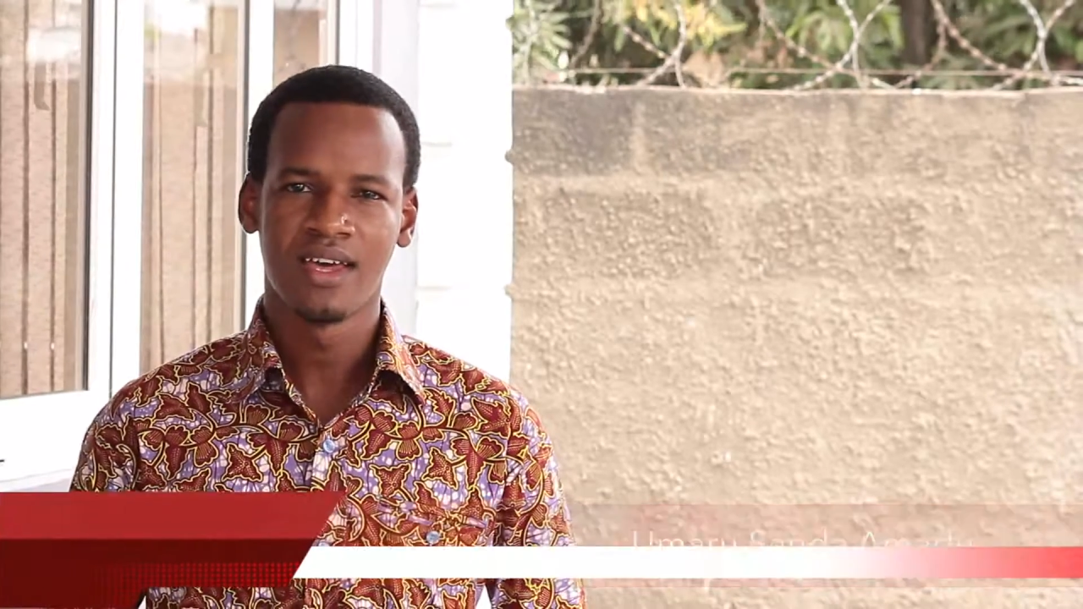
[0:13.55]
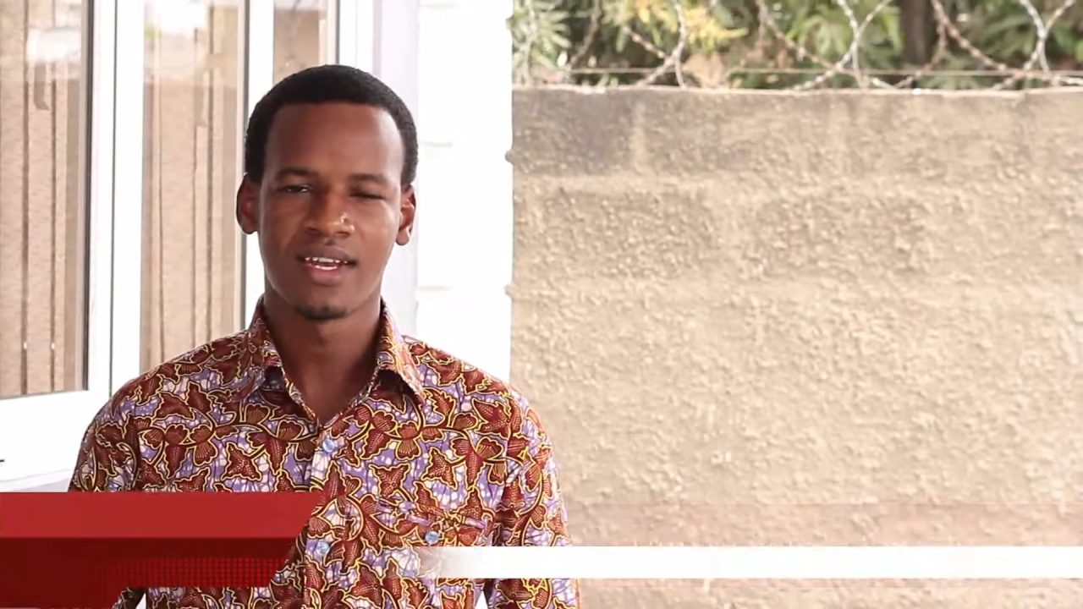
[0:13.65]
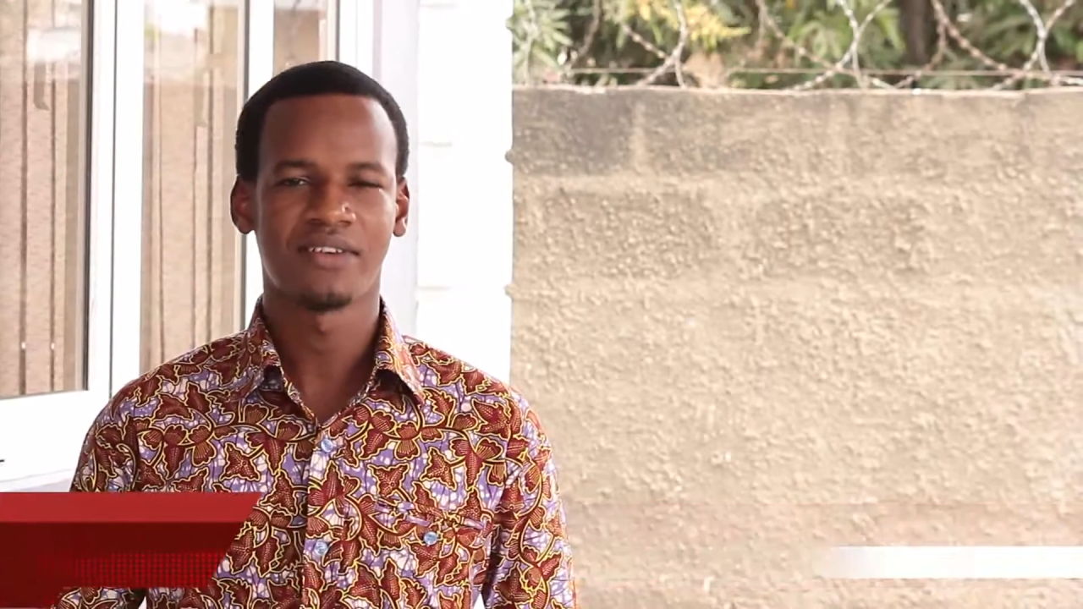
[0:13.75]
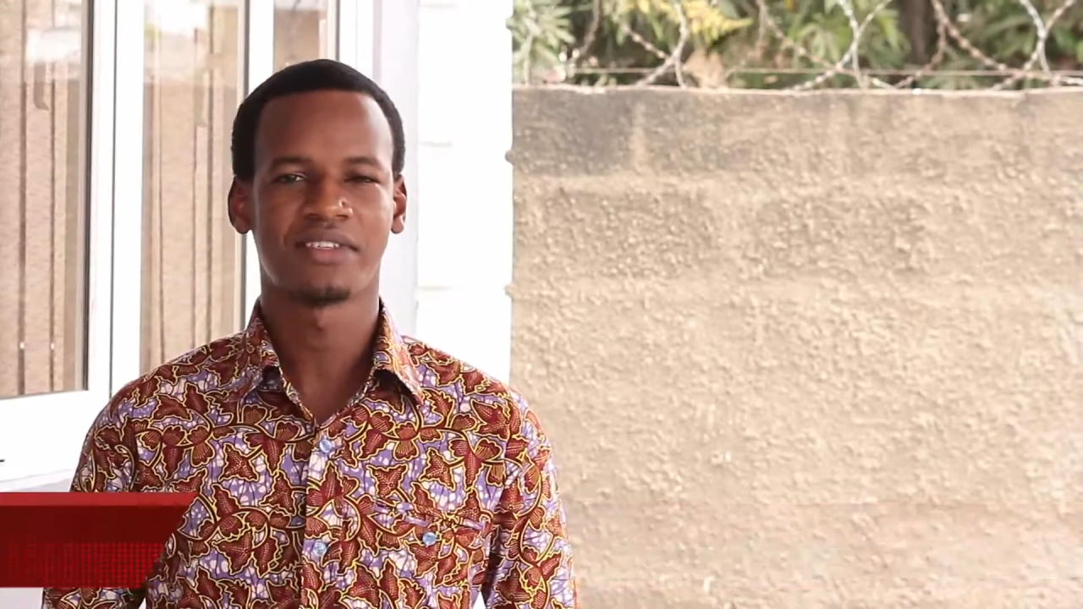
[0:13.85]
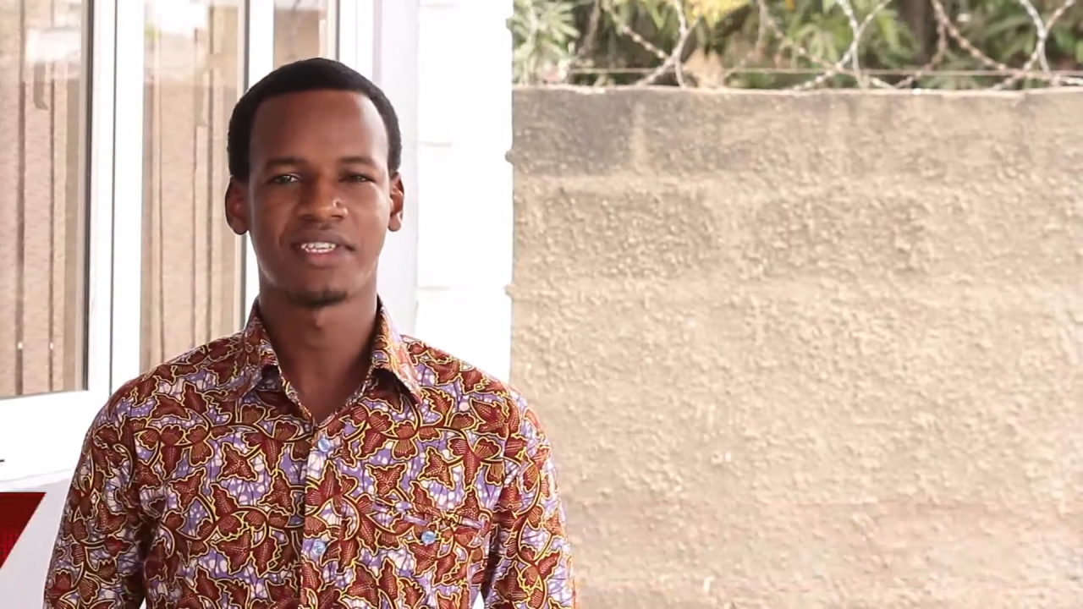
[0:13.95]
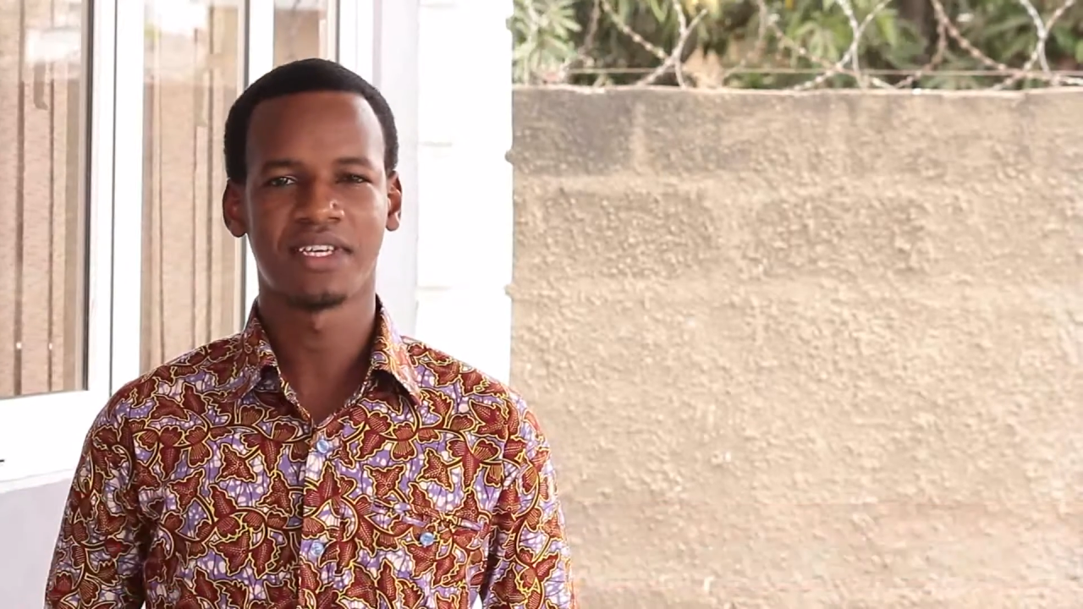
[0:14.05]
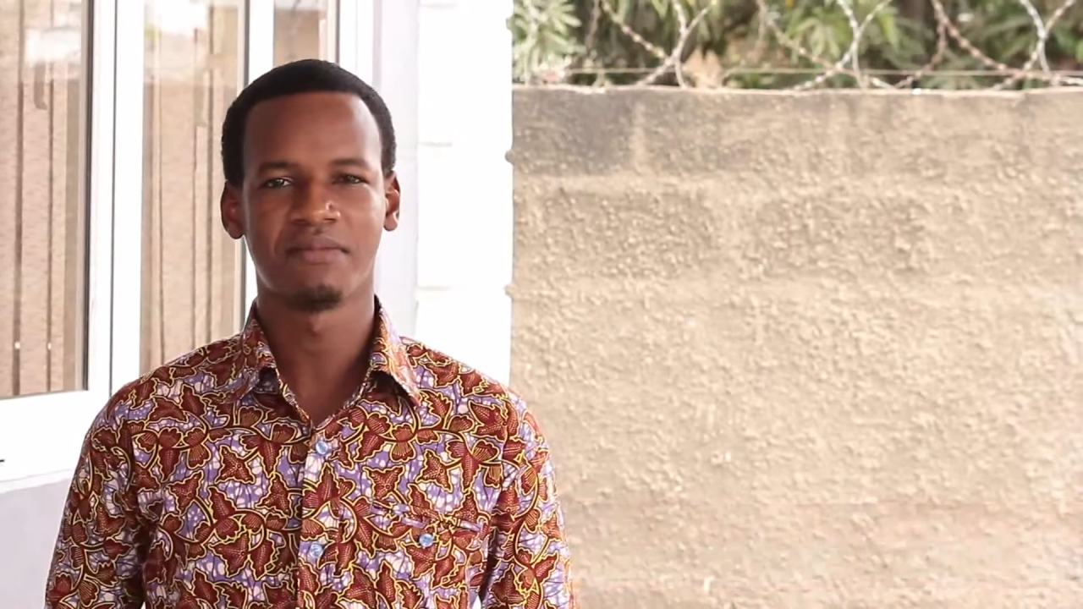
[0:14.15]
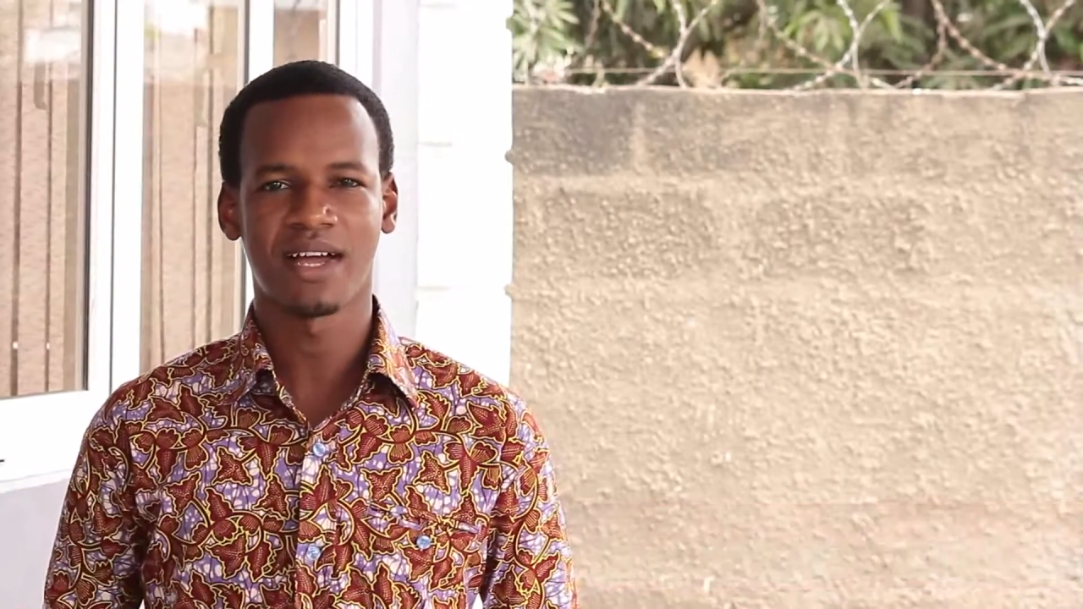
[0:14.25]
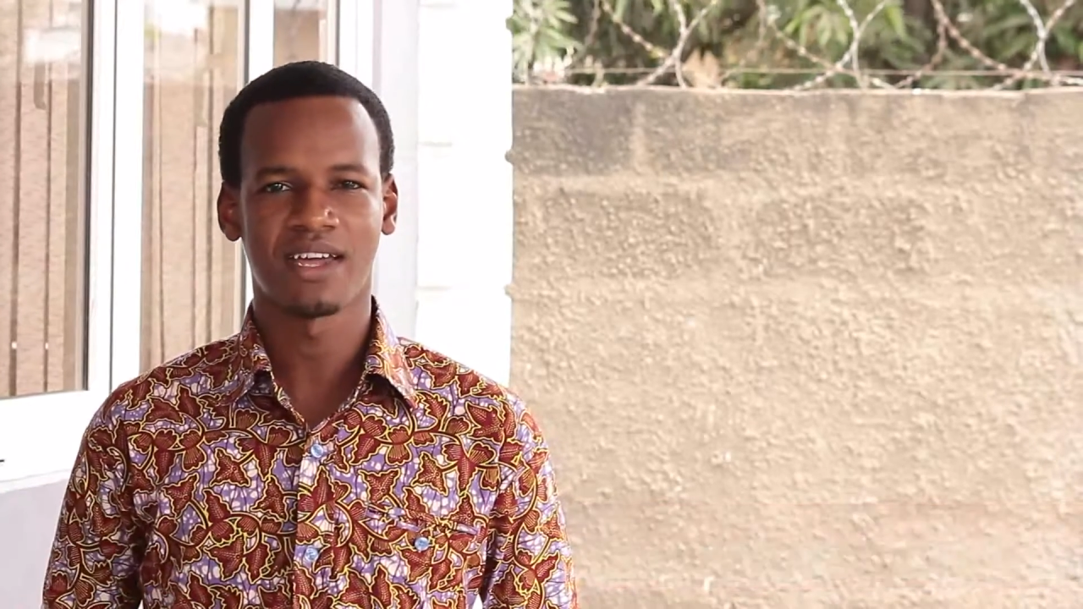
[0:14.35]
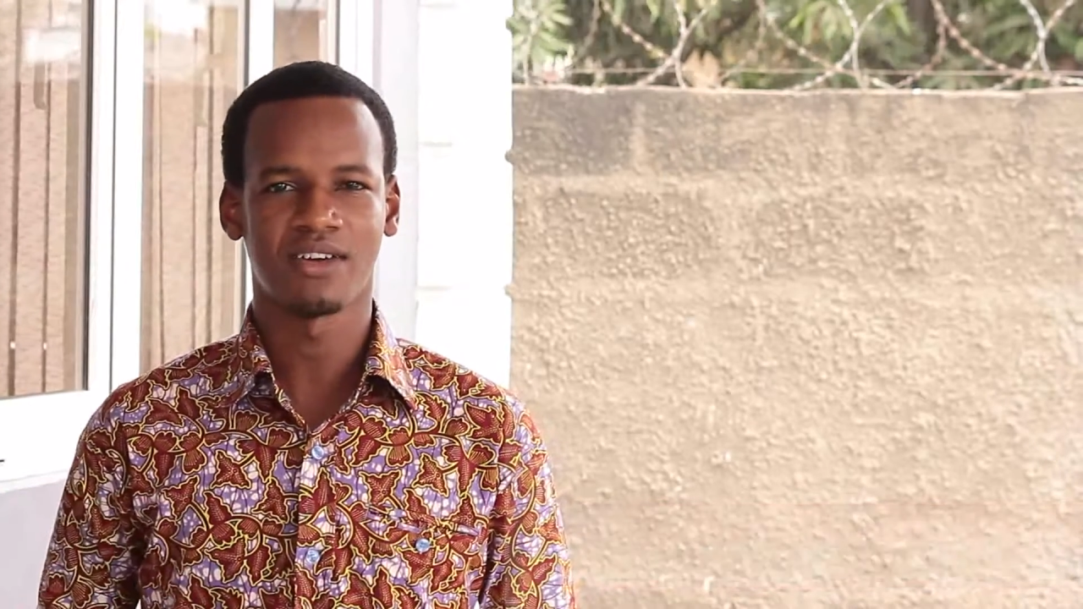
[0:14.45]
that is
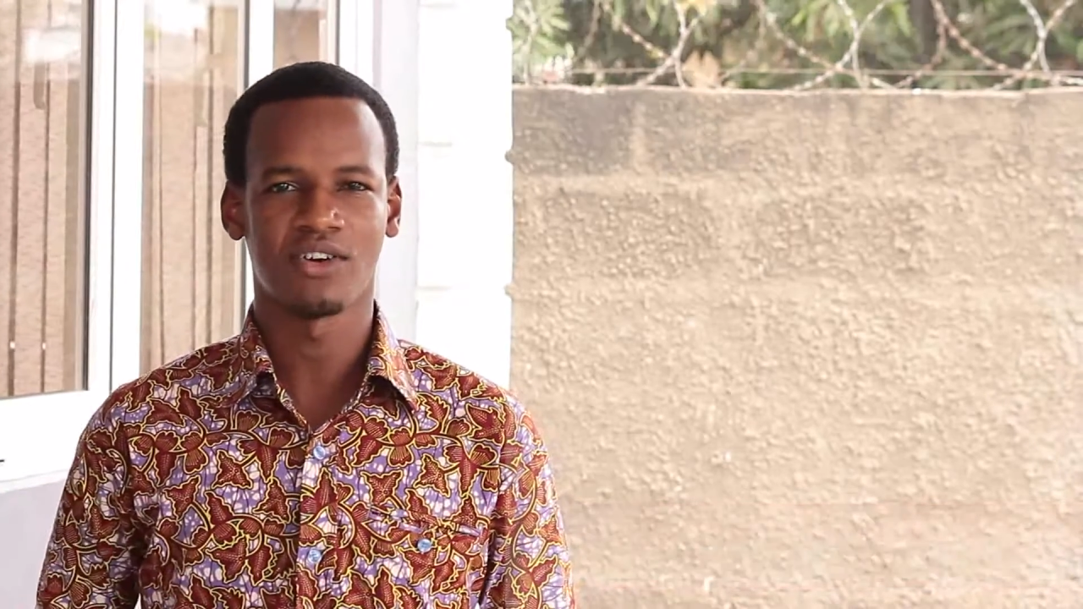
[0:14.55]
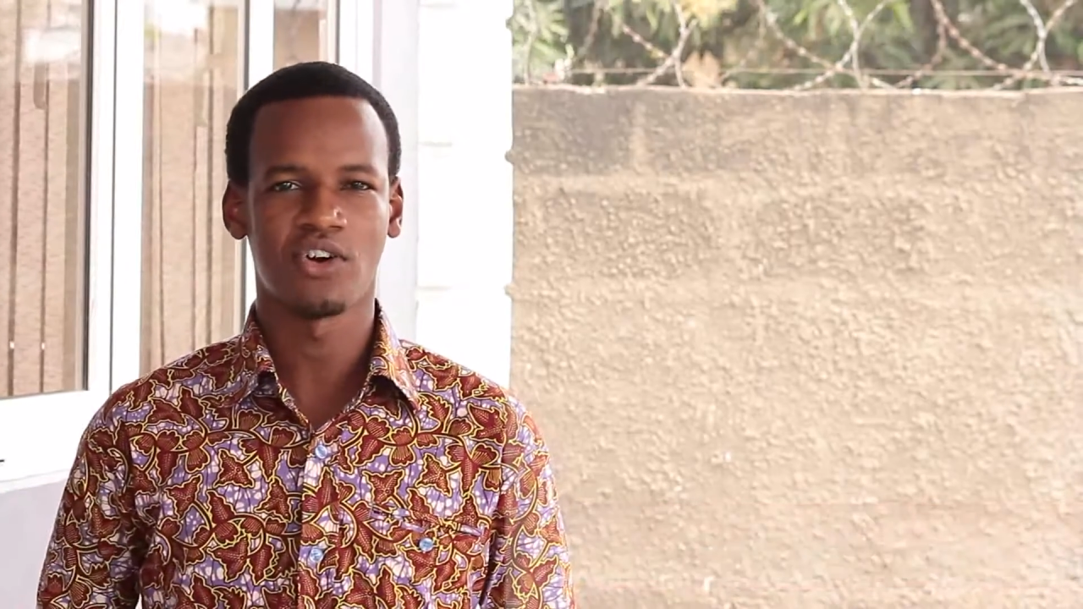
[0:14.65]
seen by